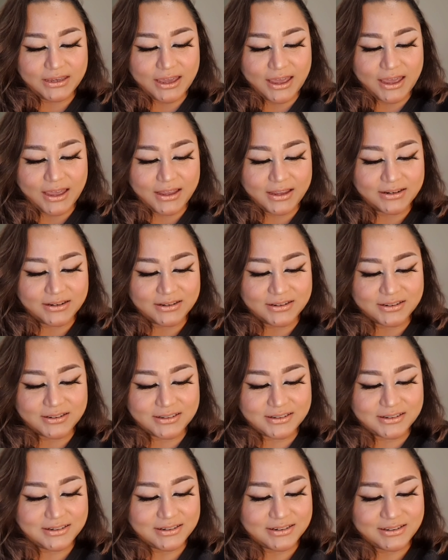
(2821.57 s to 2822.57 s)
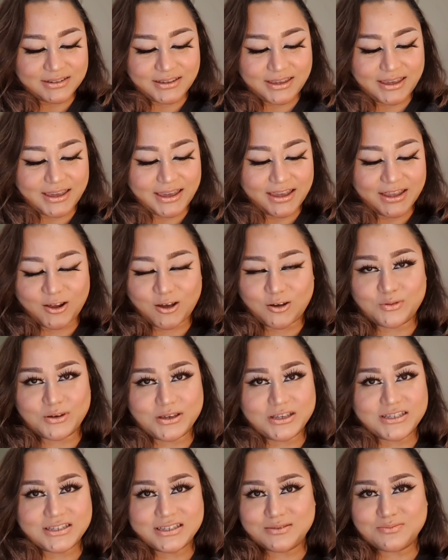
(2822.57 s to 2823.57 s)
and yeah, it
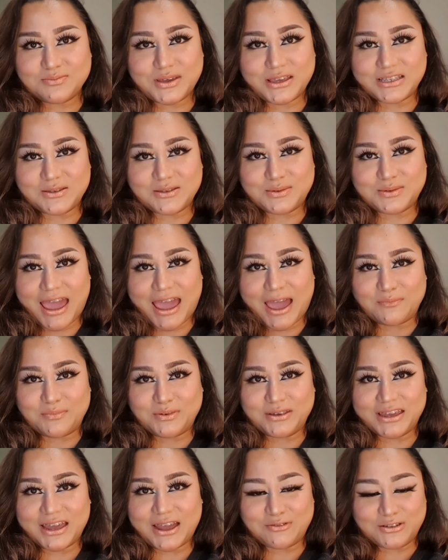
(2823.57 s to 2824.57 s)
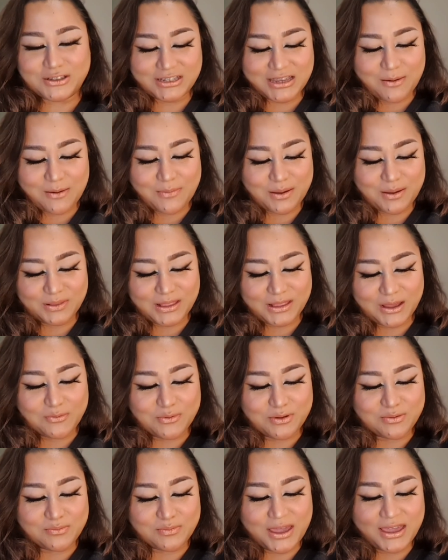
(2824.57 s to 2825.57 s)
always makes me happy every time I play
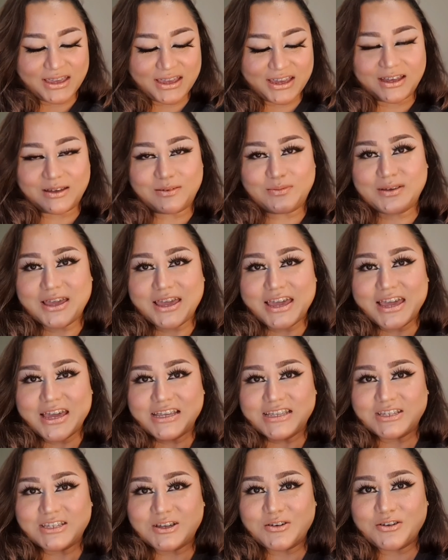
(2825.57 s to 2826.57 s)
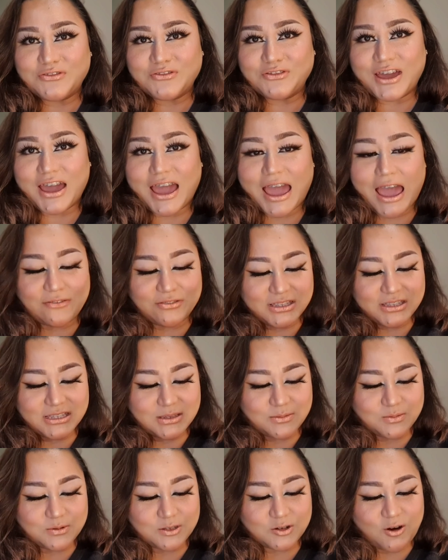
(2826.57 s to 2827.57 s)
with makeup. So if you haven't
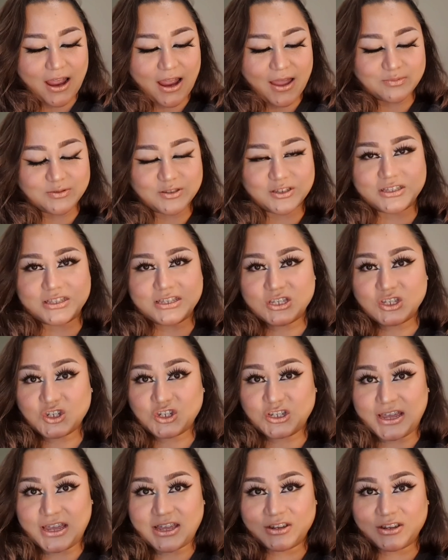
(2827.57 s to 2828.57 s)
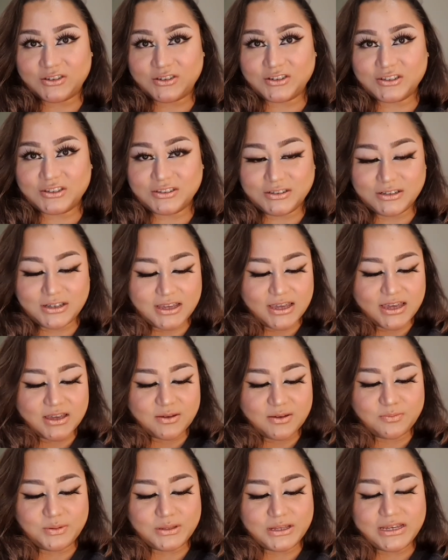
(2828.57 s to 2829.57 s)
subscribed to this channel,
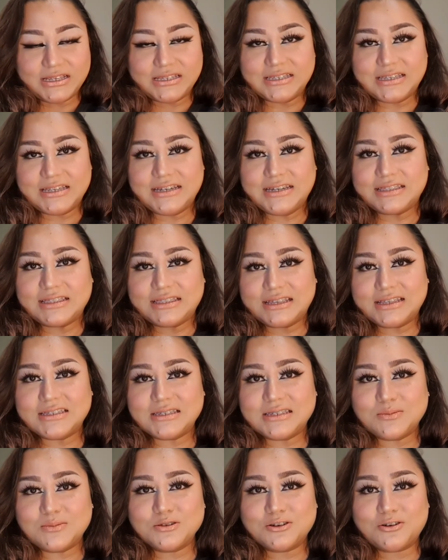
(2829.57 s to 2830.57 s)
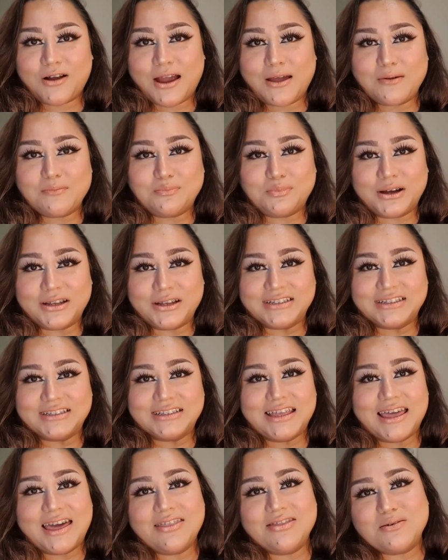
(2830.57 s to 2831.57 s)
please hit that subscribe button
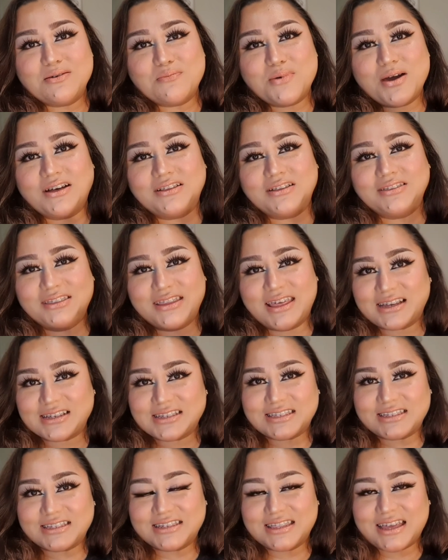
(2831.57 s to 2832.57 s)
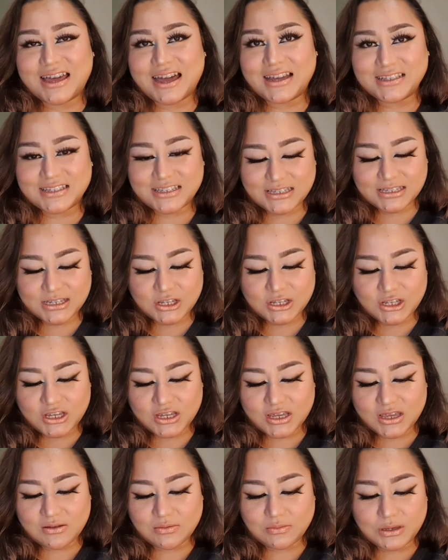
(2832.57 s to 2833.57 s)
and the bell next to that so you
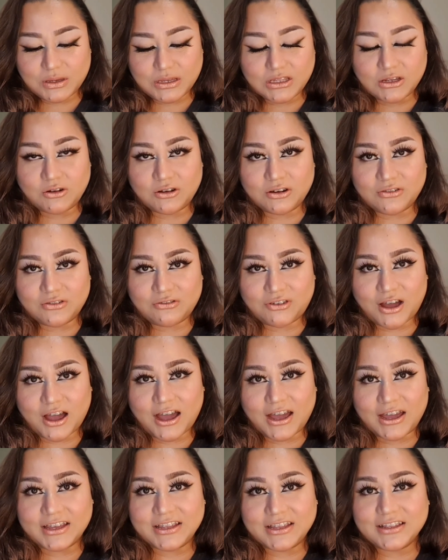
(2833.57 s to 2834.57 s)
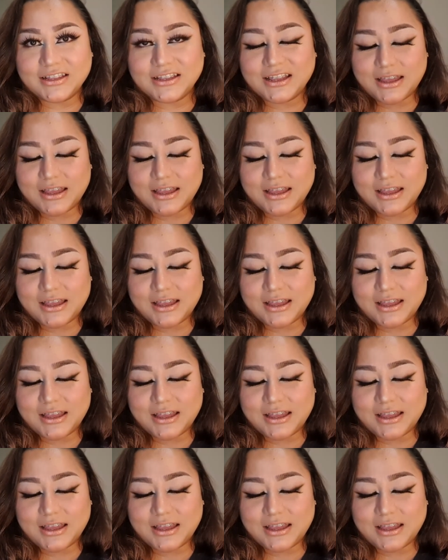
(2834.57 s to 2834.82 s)
can be notified